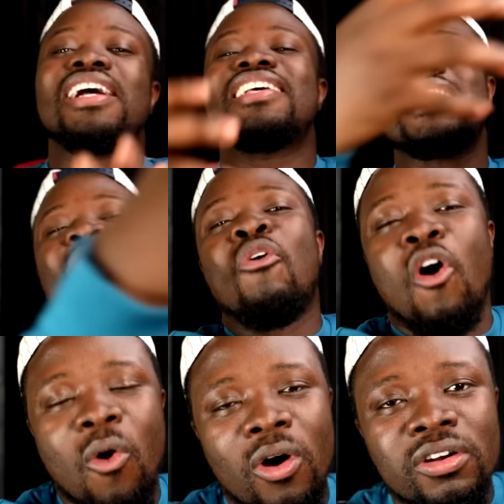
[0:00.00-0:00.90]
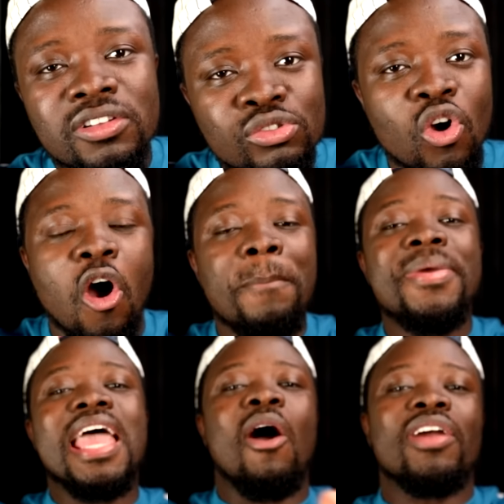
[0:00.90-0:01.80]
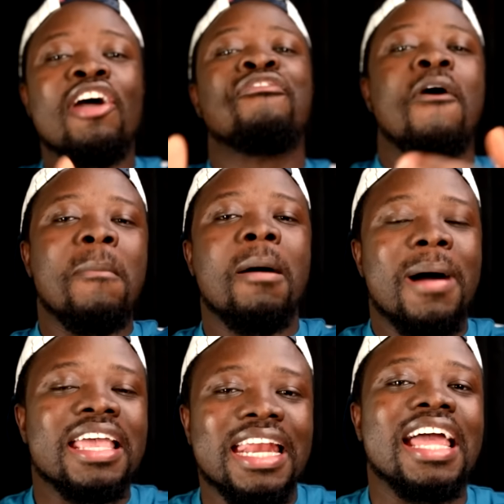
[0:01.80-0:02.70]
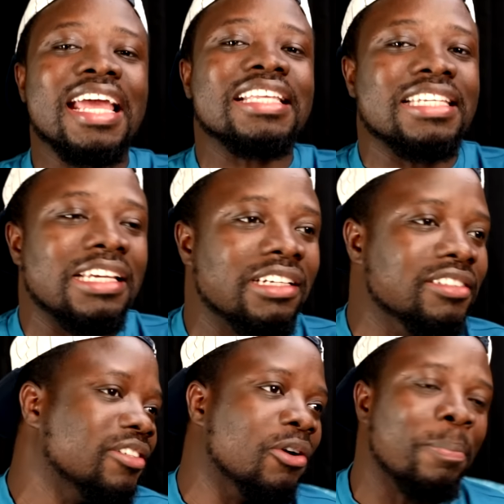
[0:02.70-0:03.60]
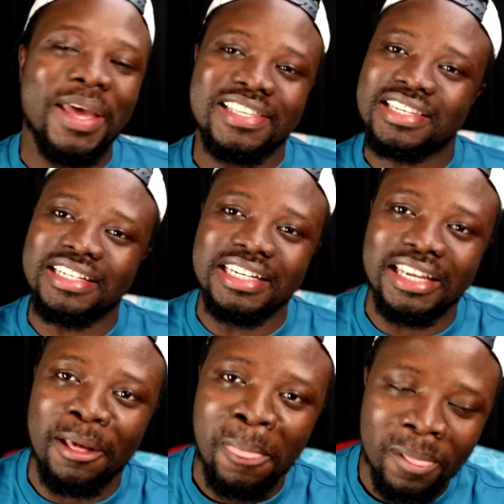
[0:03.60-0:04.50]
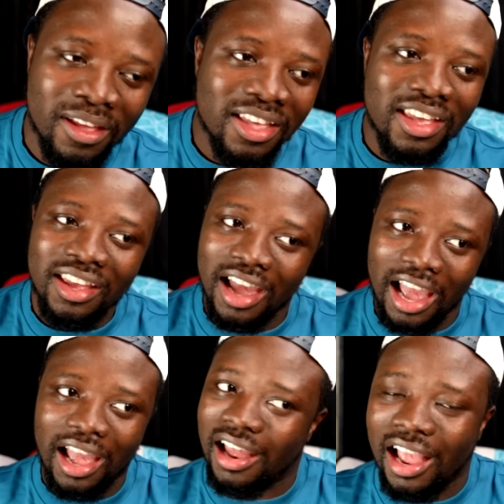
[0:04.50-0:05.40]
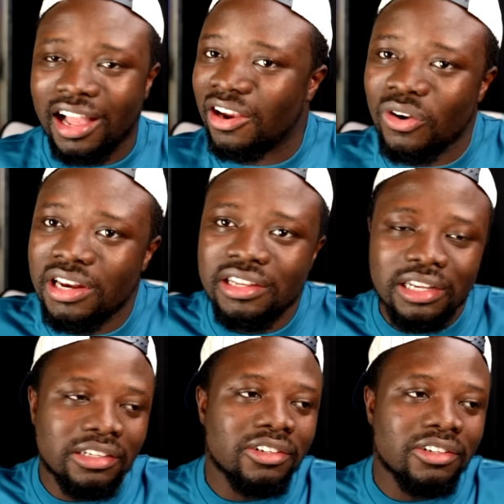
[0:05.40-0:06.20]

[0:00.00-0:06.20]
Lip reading: Casaco. So be our former by Irayachi, you know, person, idiot. I can only, you